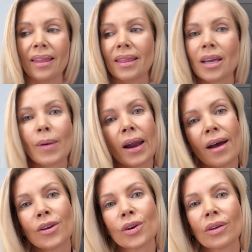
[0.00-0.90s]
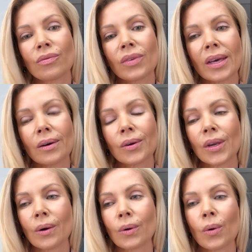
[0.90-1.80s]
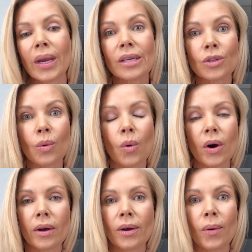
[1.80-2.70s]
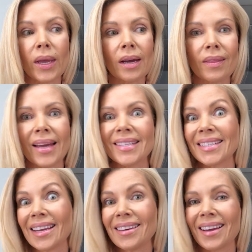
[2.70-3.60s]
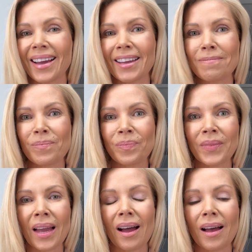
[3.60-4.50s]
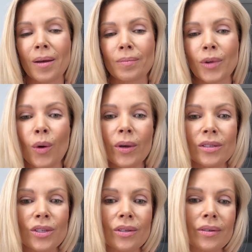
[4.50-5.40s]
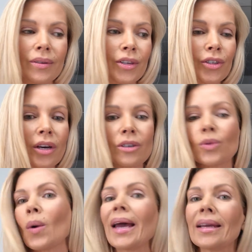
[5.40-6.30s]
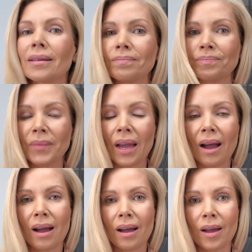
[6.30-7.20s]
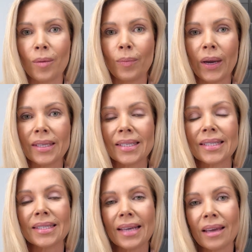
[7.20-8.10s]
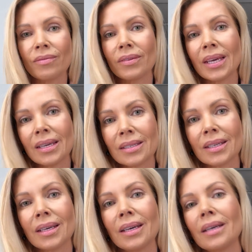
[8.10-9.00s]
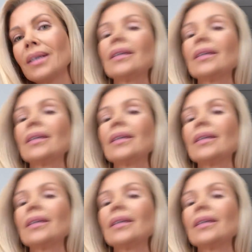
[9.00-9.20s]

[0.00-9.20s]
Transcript: think about how you're gonna feel, you know, going into work, going on that date night, going to your daughter's wedding. But it's a safe, easy